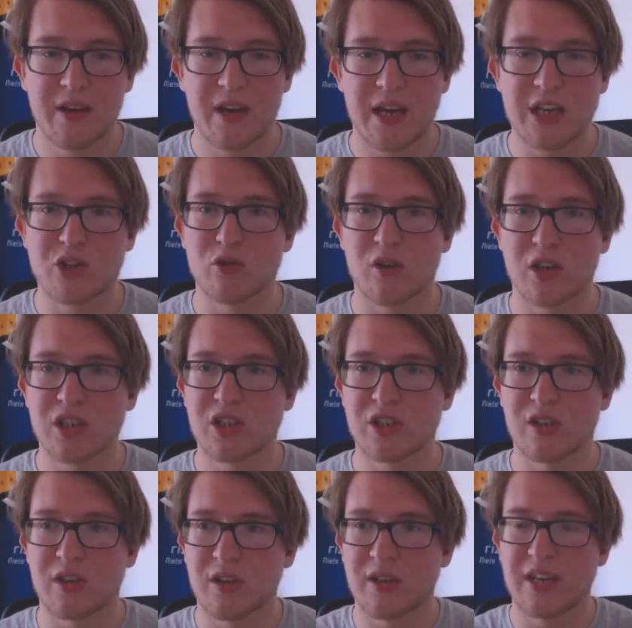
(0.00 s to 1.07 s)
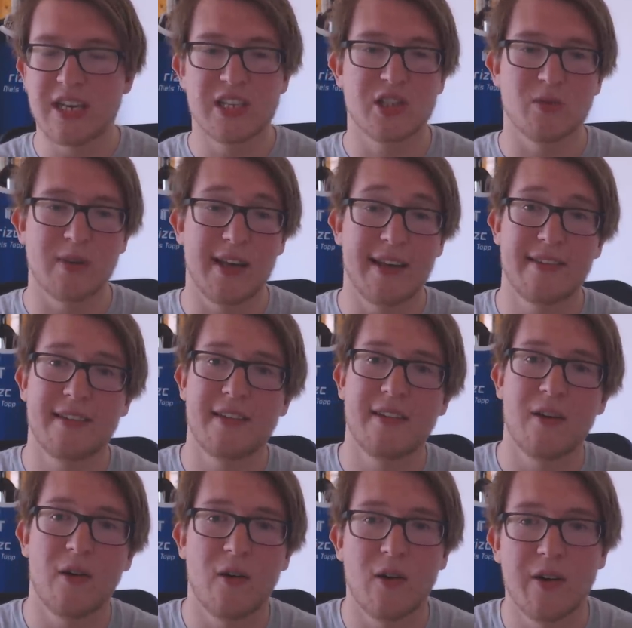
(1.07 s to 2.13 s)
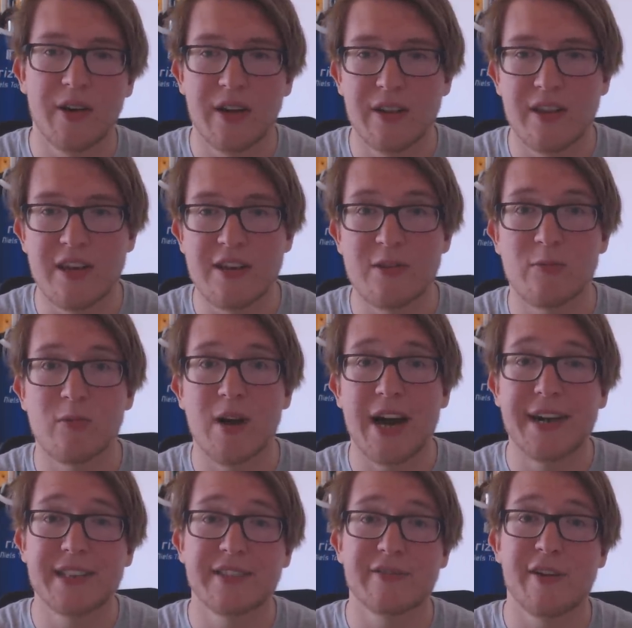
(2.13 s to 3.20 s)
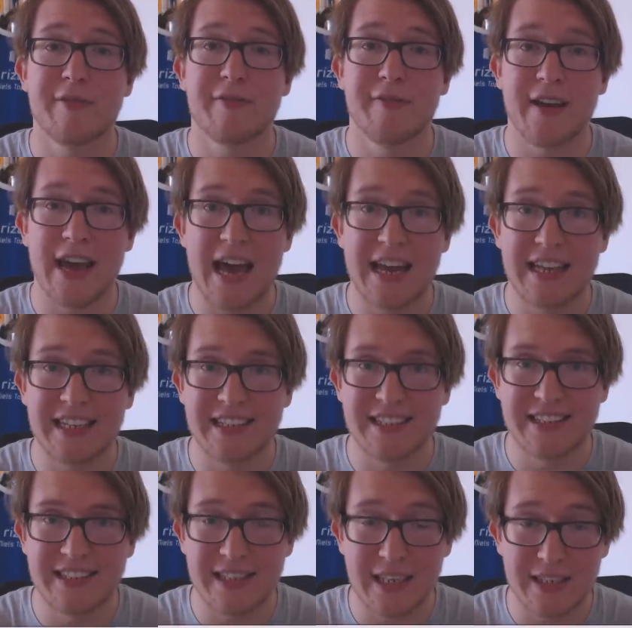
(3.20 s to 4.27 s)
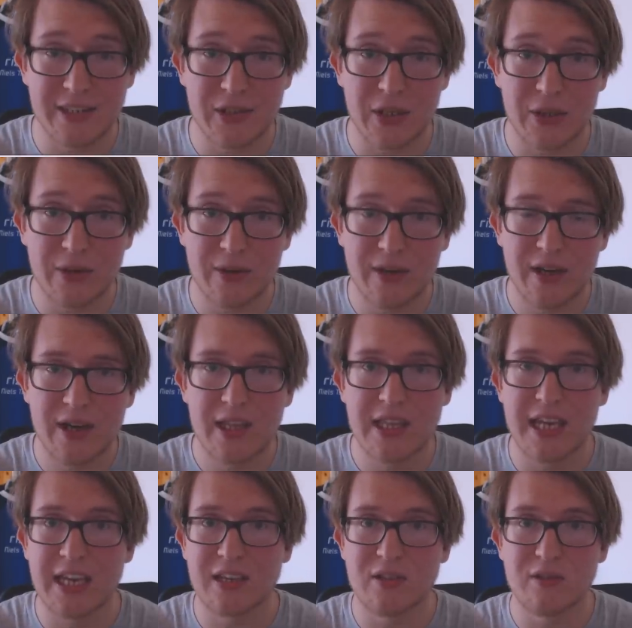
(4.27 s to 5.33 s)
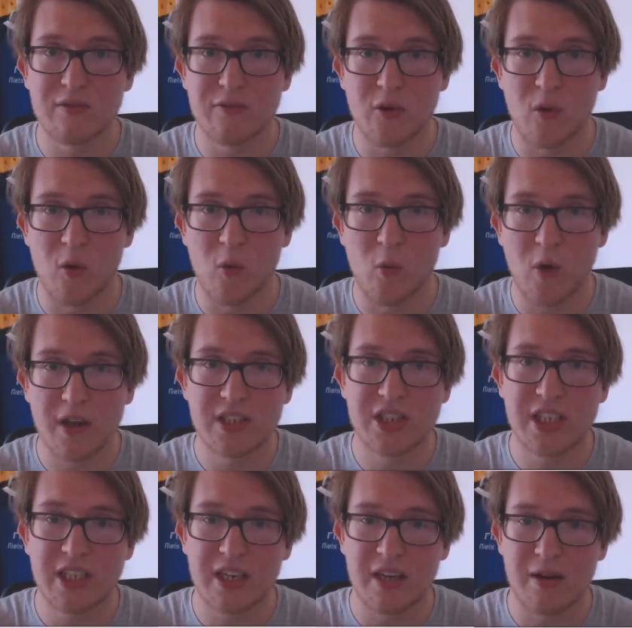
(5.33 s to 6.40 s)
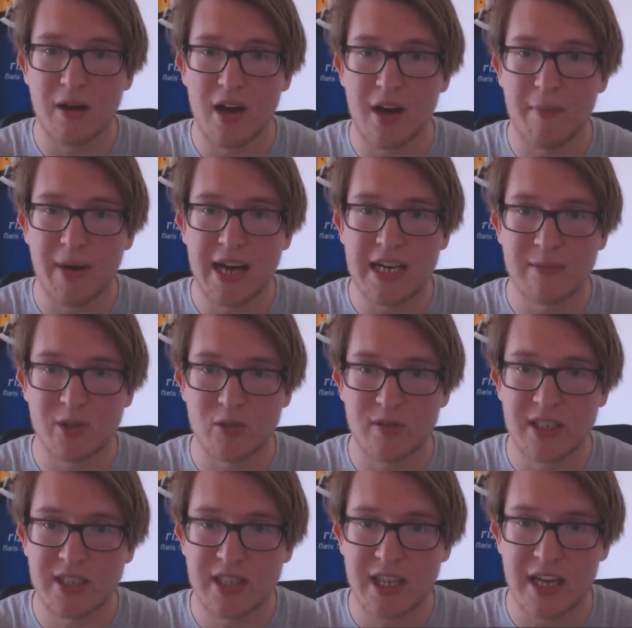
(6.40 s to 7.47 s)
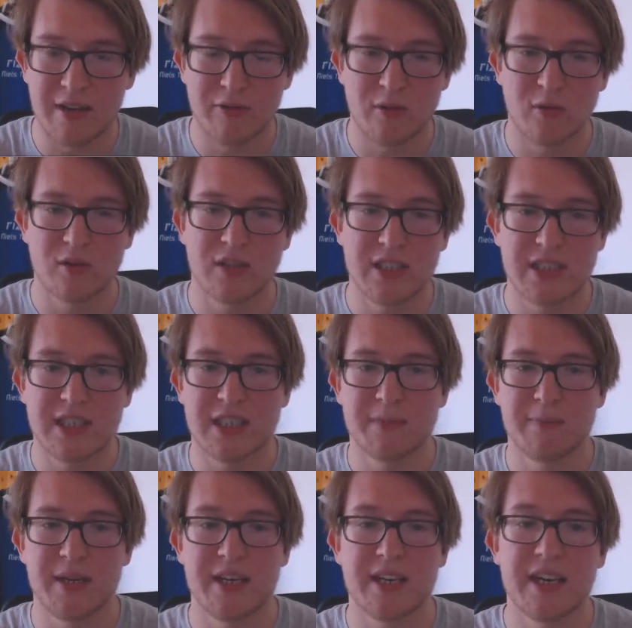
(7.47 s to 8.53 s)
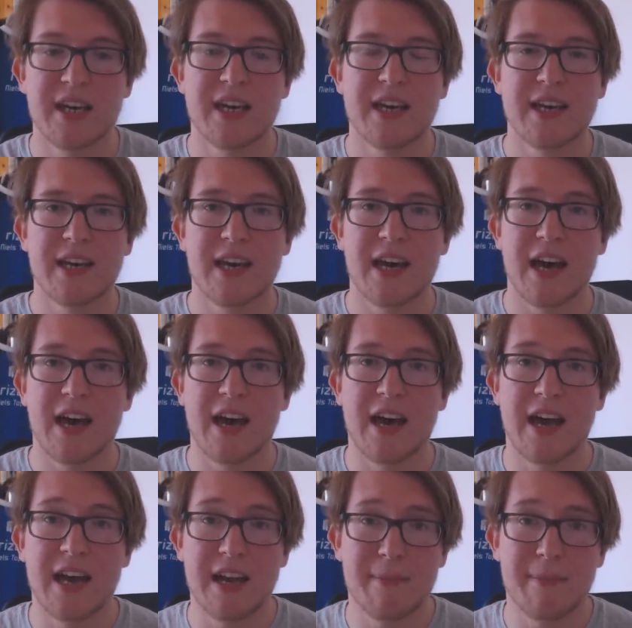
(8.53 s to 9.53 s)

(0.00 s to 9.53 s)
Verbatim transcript: introduction or history lesson on the rise of Fnatic in CSGO. Thank you for watching. My name's Risk, and of course this has been an